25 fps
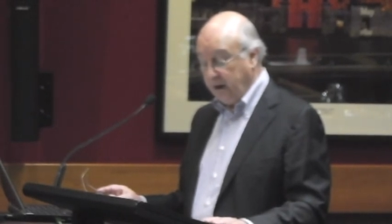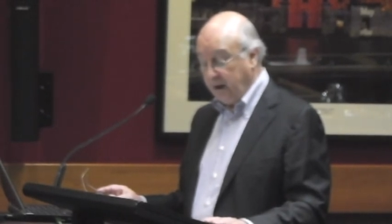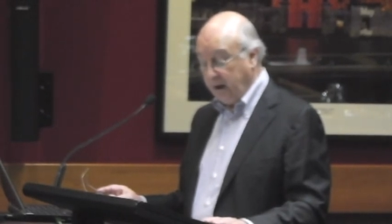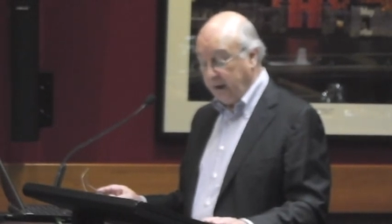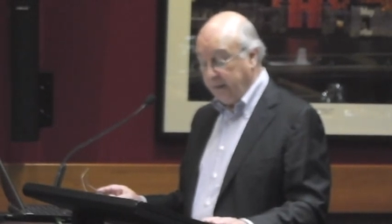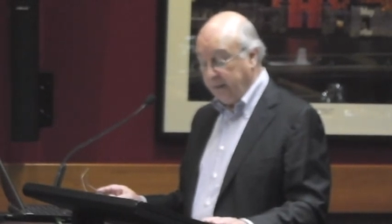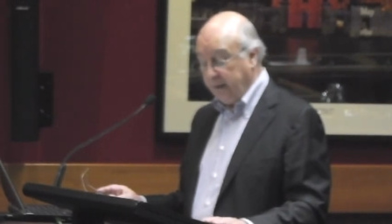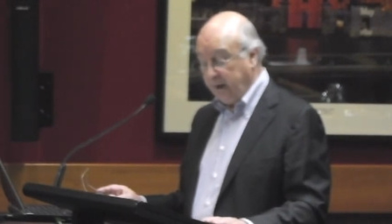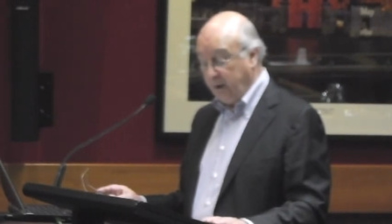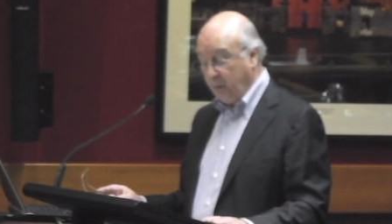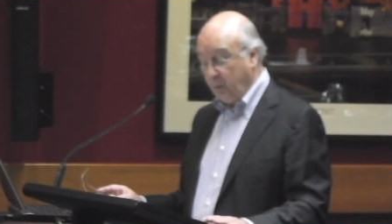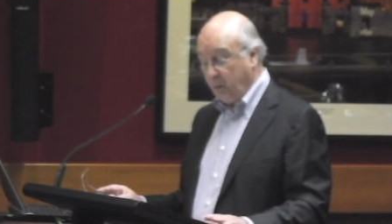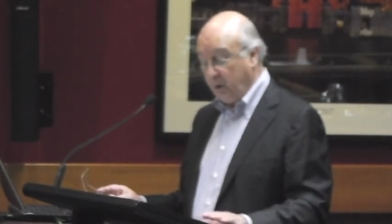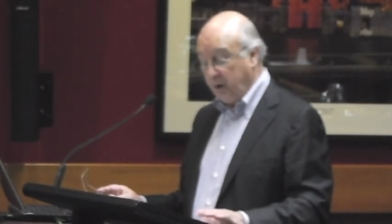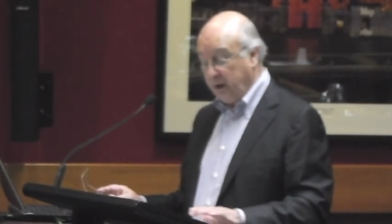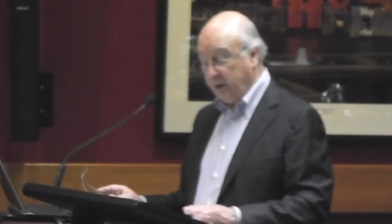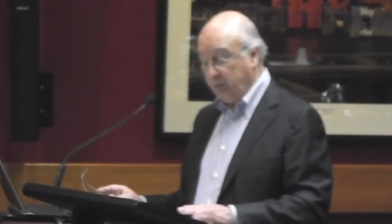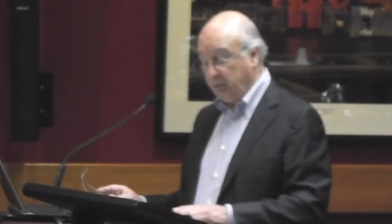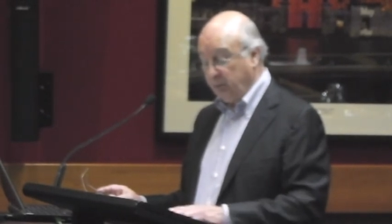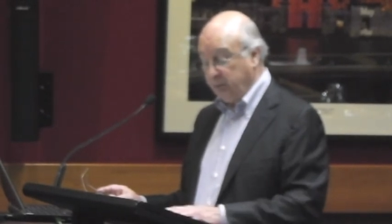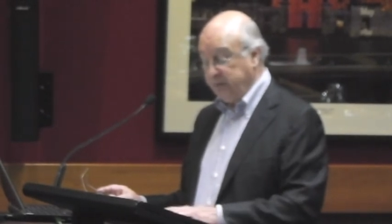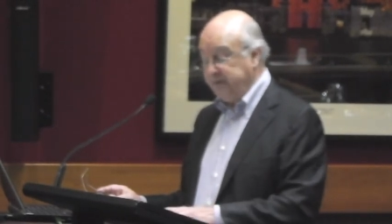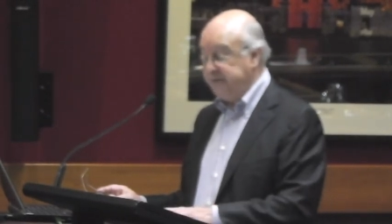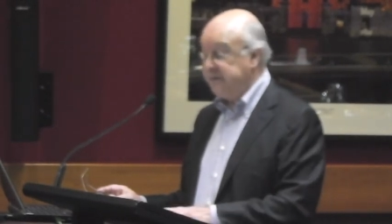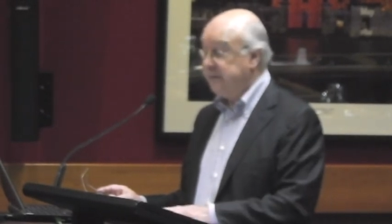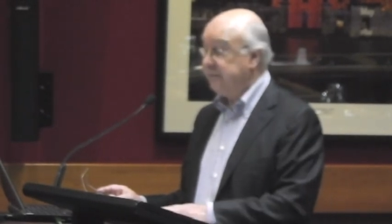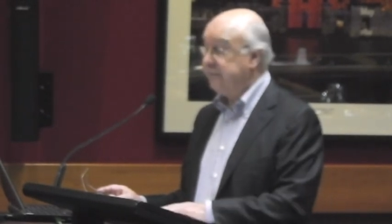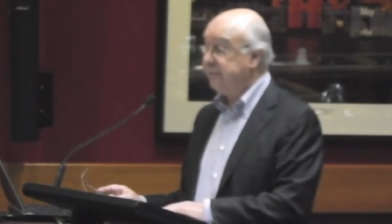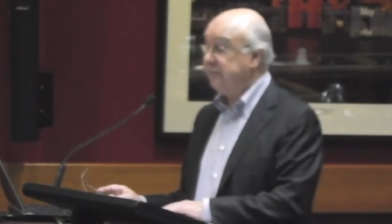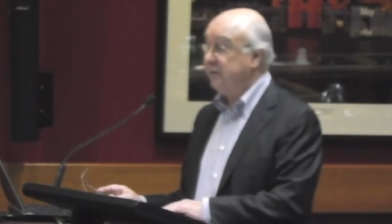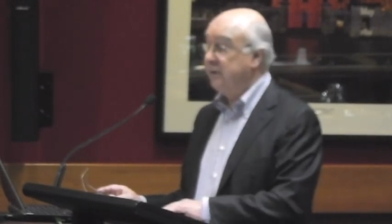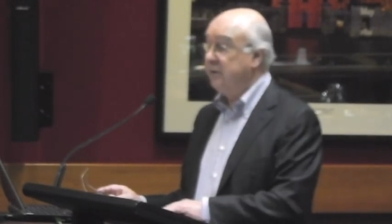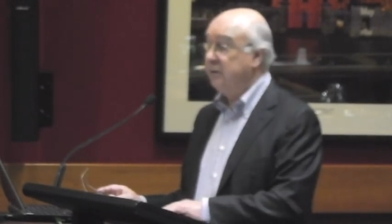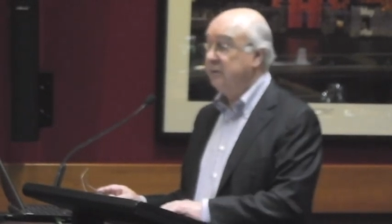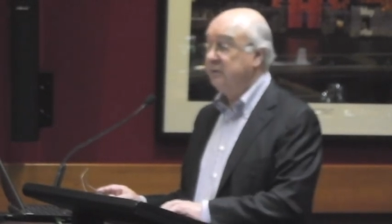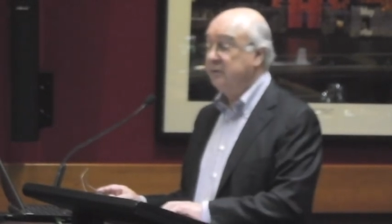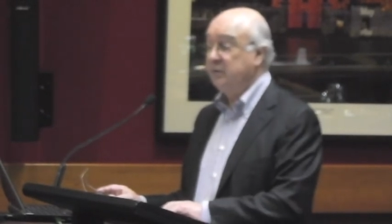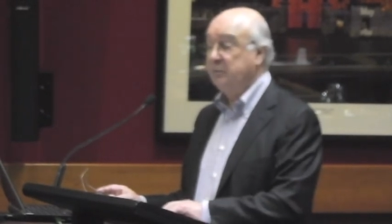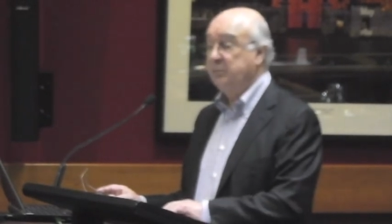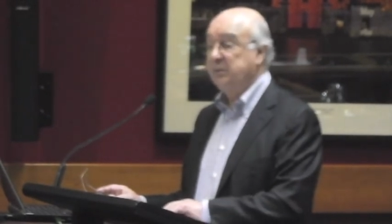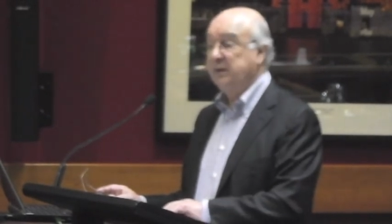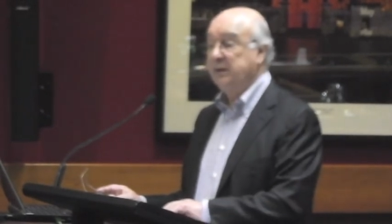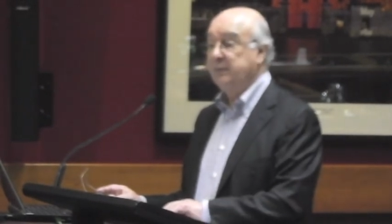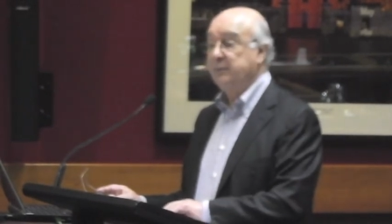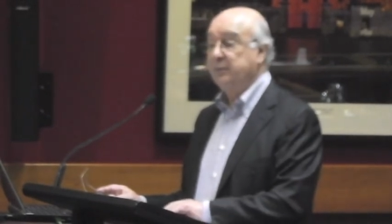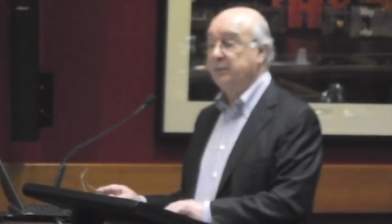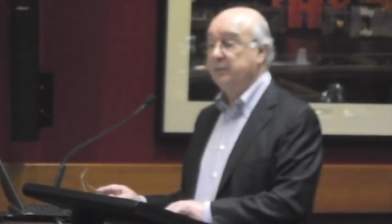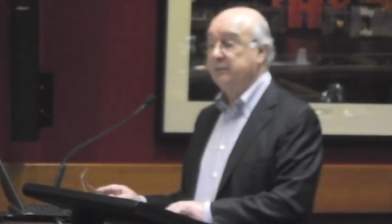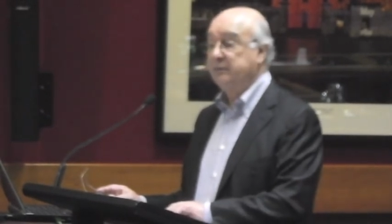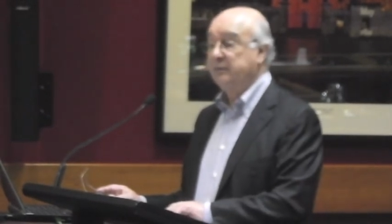and that way will be different to
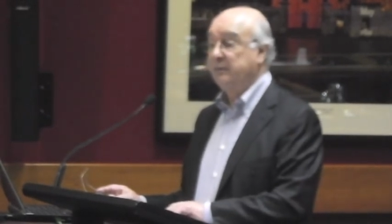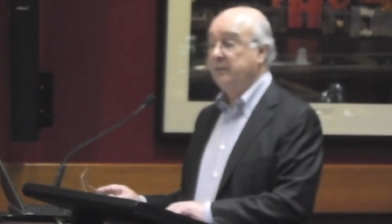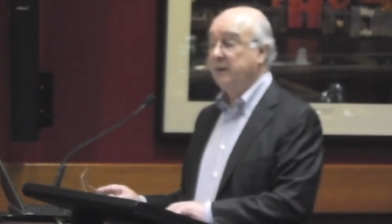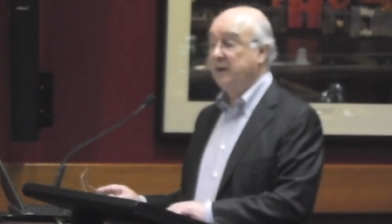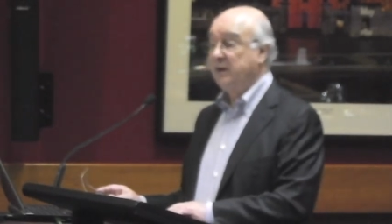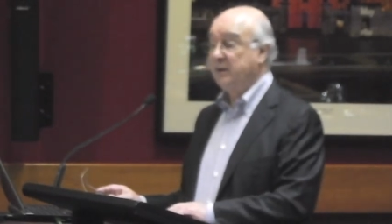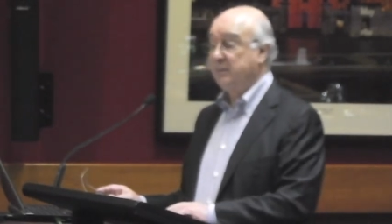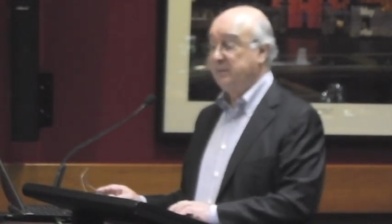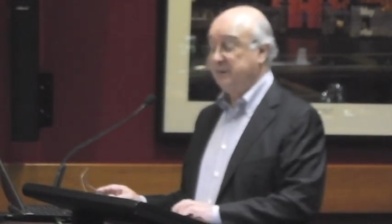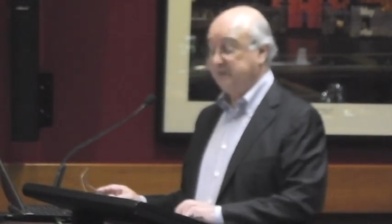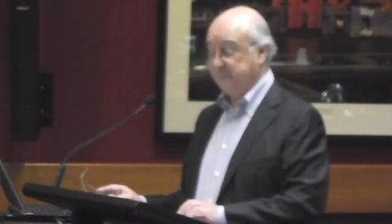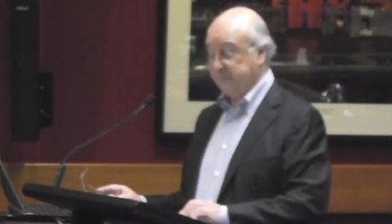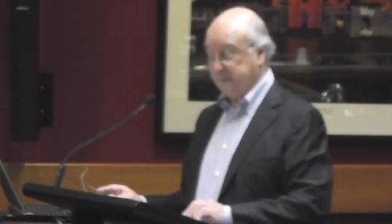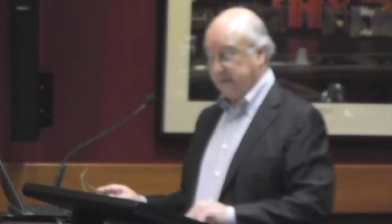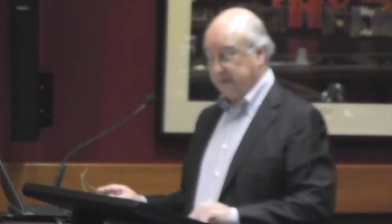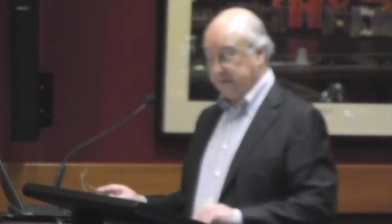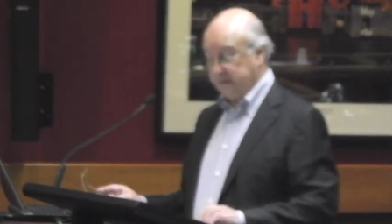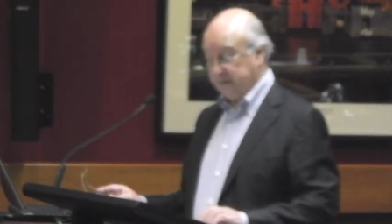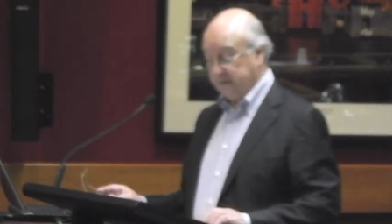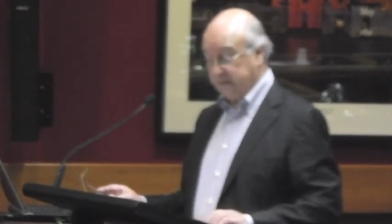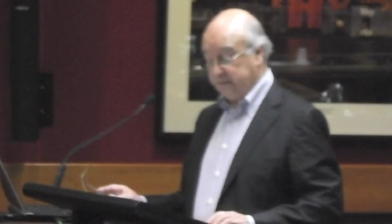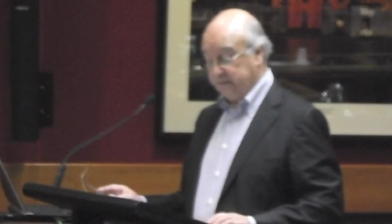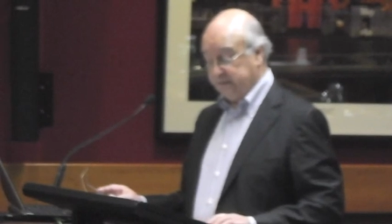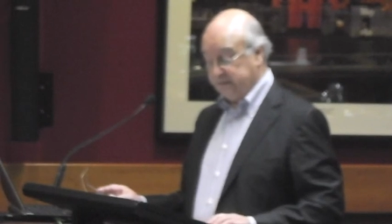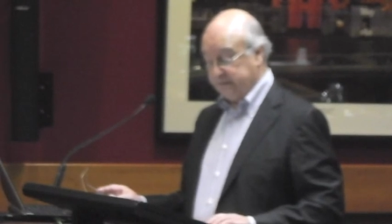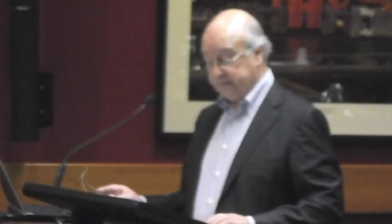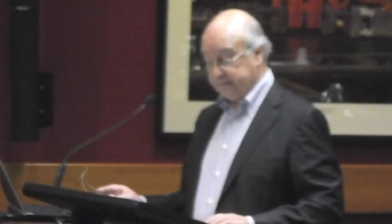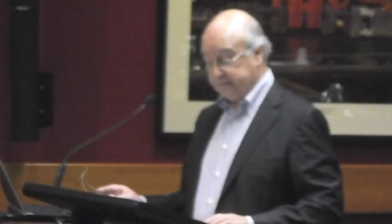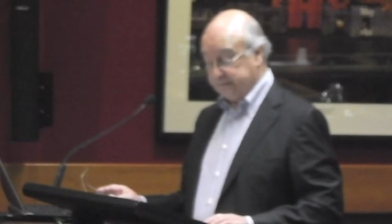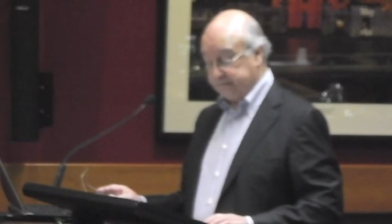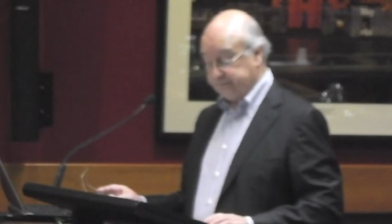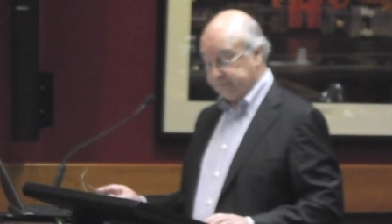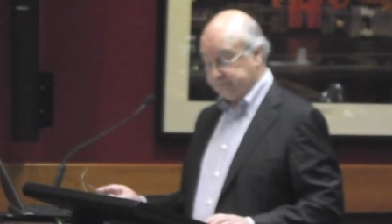people from other perspectives.